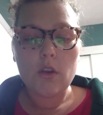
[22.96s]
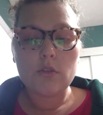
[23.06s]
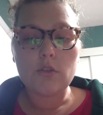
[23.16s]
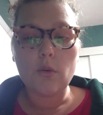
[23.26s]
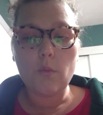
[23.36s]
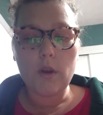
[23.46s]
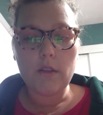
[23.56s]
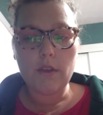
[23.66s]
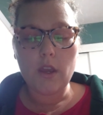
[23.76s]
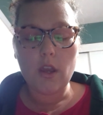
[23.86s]
So one
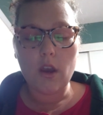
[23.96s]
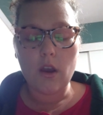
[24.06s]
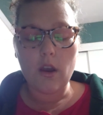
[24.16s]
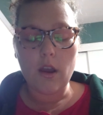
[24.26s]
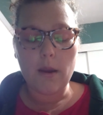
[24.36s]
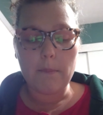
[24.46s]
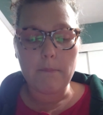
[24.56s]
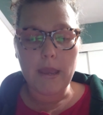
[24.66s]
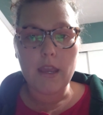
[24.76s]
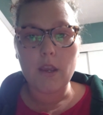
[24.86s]
of the
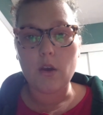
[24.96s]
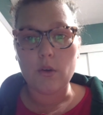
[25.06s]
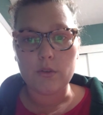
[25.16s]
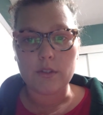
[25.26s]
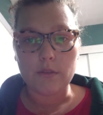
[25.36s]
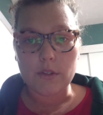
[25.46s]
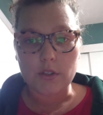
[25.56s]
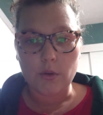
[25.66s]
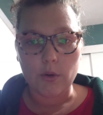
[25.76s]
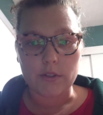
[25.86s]
main goals of this
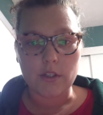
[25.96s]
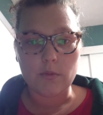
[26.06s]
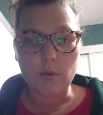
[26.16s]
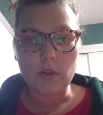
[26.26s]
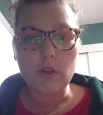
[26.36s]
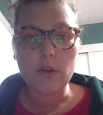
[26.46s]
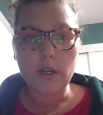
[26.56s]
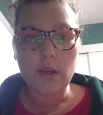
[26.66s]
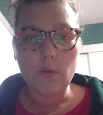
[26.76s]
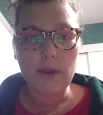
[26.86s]
course is we're
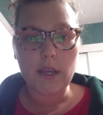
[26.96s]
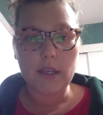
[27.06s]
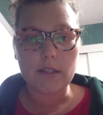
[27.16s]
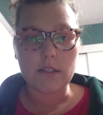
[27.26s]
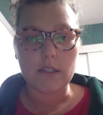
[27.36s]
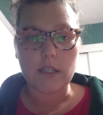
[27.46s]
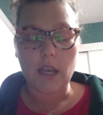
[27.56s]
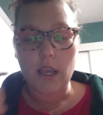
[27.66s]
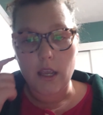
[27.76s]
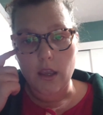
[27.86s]
learning ways to
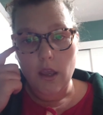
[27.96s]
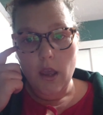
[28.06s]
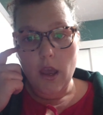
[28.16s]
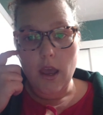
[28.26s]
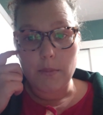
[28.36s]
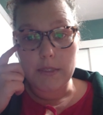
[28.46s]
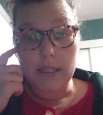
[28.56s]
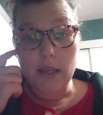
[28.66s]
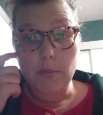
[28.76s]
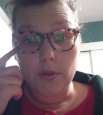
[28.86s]
take
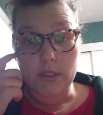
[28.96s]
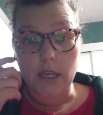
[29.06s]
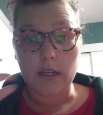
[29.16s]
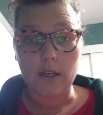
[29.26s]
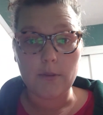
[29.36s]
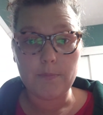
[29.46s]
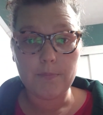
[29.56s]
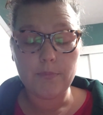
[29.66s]
sample data,